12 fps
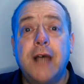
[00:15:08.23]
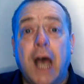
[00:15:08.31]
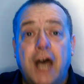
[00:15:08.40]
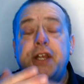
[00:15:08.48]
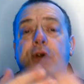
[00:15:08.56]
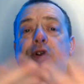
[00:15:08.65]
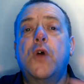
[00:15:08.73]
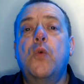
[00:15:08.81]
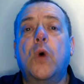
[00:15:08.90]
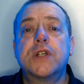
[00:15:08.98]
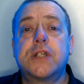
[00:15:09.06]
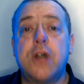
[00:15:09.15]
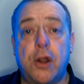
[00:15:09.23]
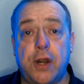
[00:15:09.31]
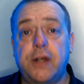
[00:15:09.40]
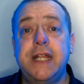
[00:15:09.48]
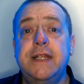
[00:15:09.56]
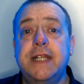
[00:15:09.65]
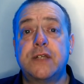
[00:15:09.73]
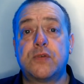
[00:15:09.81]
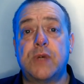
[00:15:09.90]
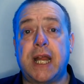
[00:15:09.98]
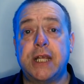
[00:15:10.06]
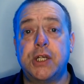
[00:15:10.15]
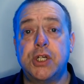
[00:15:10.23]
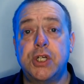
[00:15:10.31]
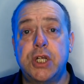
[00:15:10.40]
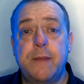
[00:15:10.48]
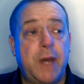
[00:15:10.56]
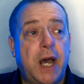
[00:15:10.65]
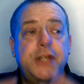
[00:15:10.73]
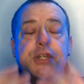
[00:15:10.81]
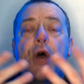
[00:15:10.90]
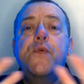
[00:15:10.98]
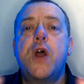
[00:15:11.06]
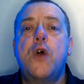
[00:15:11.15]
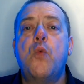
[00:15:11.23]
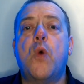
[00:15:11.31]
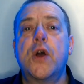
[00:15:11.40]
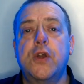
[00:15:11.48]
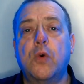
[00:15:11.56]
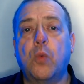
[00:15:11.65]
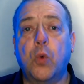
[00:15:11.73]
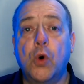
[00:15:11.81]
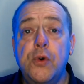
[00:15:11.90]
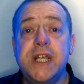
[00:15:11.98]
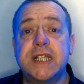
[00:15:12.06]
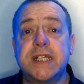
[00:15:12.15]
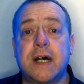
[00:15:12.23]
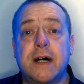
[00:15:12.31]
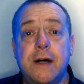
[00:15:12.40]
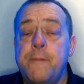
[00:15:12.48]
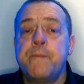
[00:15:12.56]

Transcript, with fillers: I don't know what's gone on in this relationship. I don't know what your worries are.